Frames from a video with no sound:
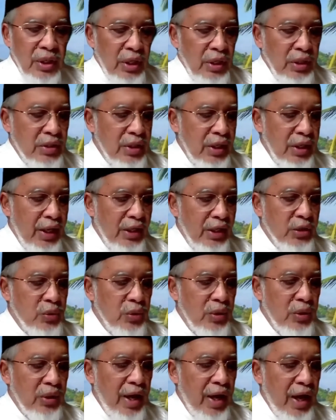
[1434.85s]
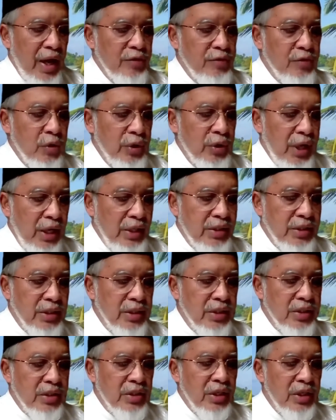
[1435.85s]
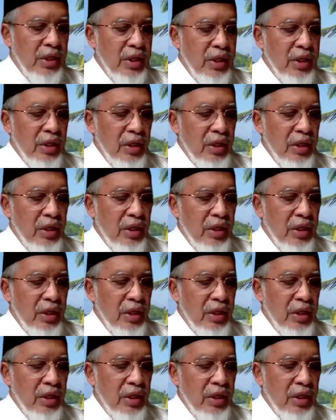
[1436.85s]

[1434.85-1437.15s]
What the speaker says: intellectual advocates